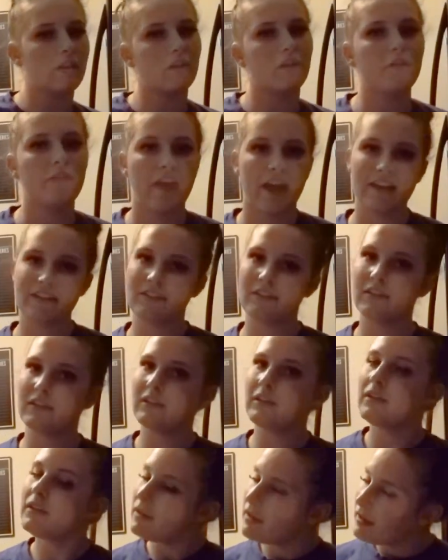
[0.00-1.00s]
a little
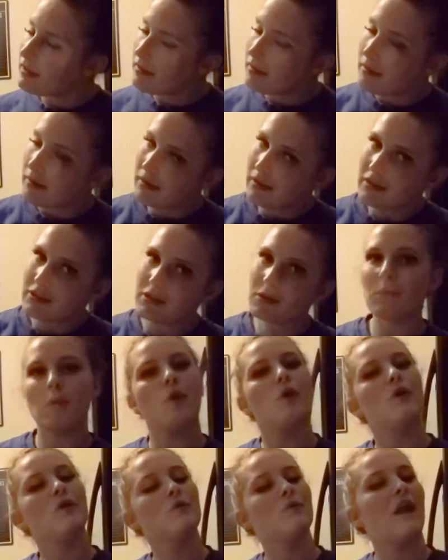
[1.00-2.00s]
faster, so
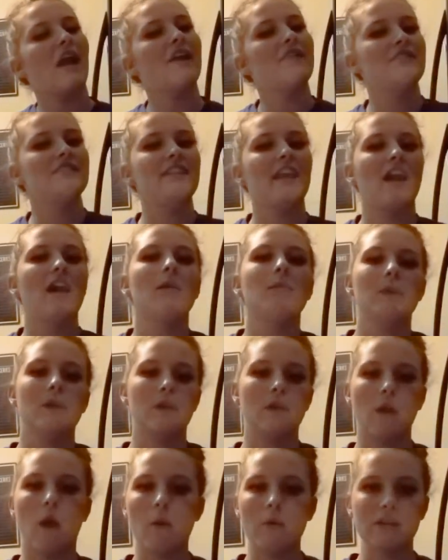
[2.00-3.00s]
old wives' tale, but you
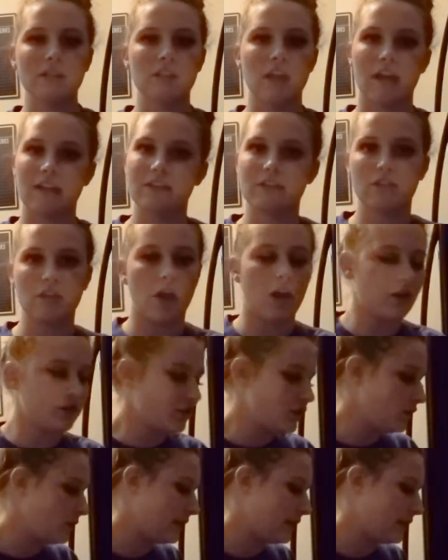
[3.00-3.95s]
can always add salt to